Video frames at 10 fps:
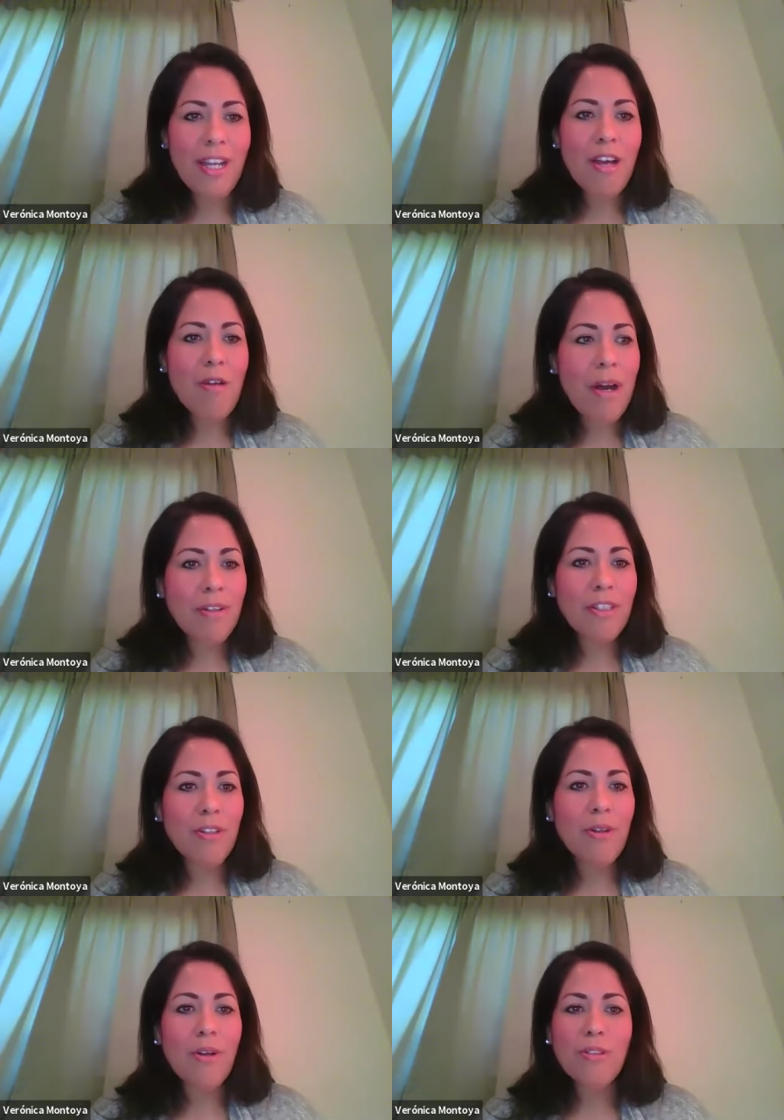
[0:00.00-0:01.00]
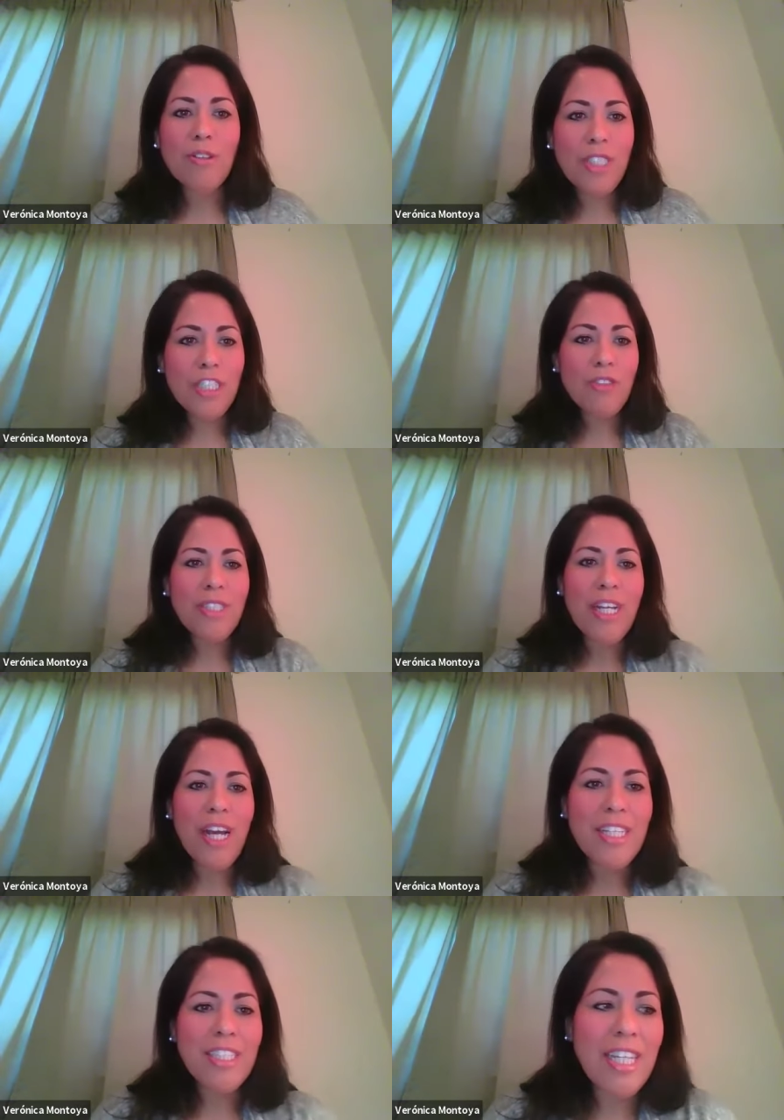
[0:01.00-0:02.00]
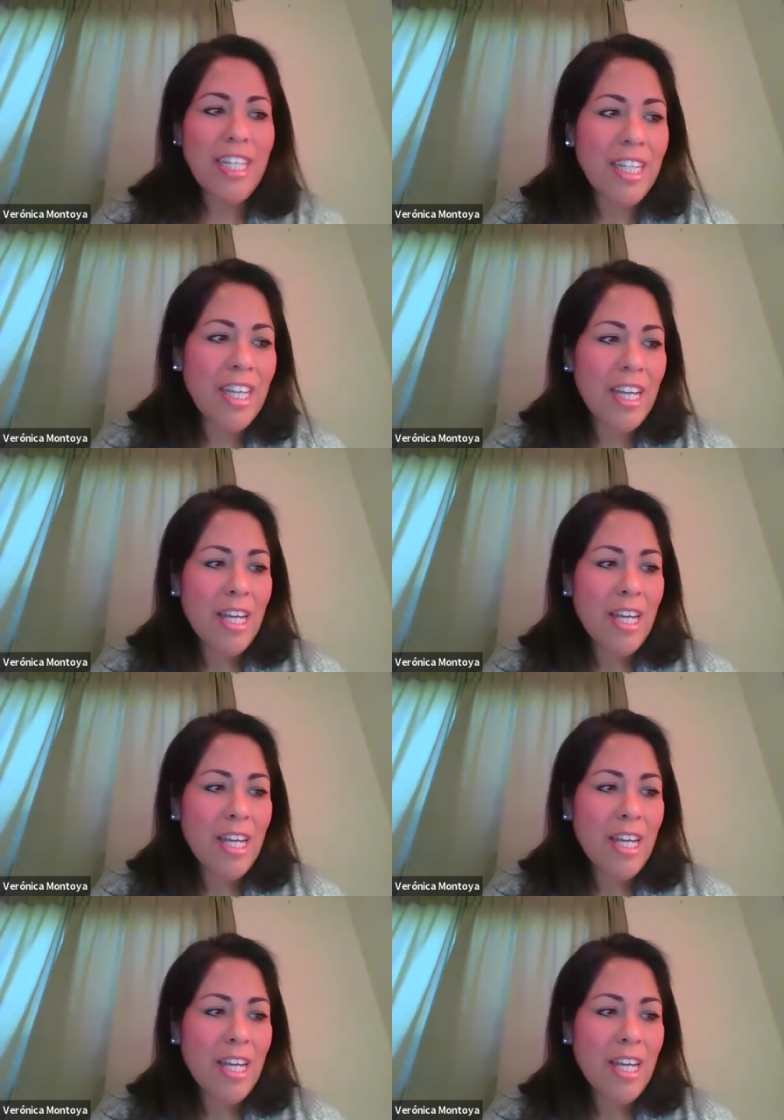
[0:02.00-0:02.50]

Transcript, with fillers: about your own trajectory i'd say